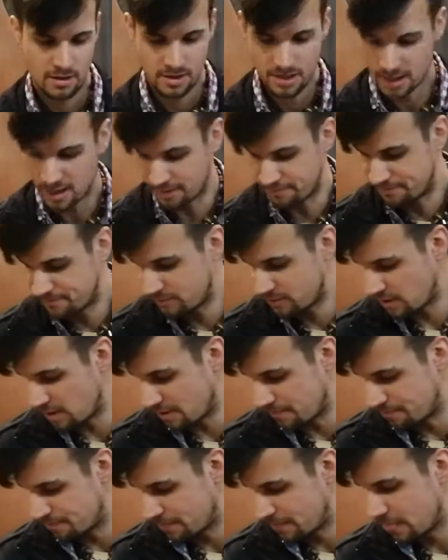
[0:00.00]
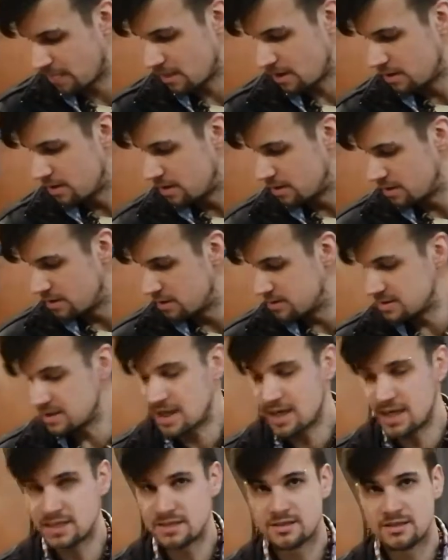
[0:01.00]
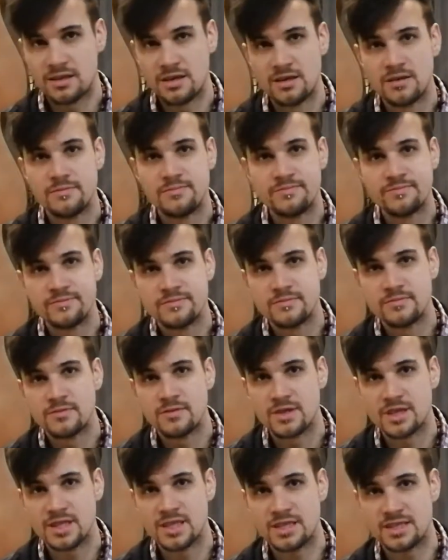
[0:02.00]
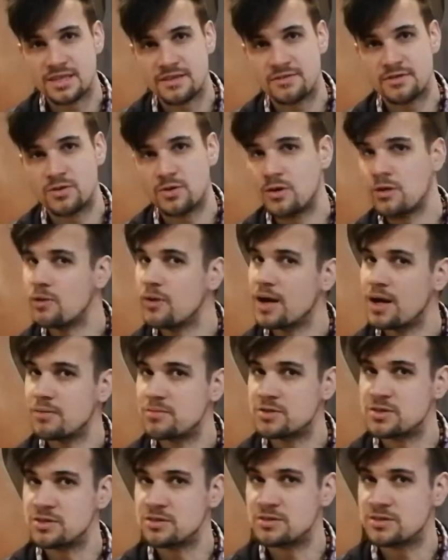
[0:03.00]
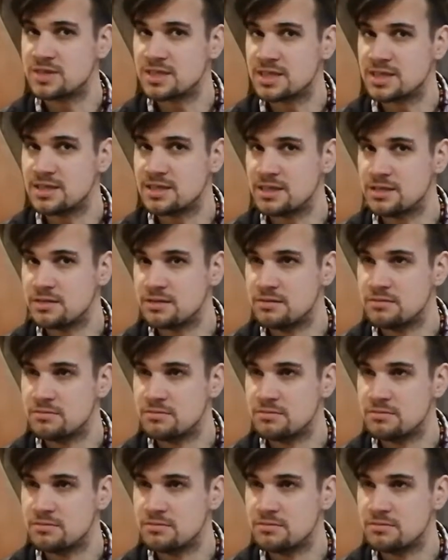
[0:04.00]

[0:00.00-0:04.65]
Okay, so size 37 all the way up to 76.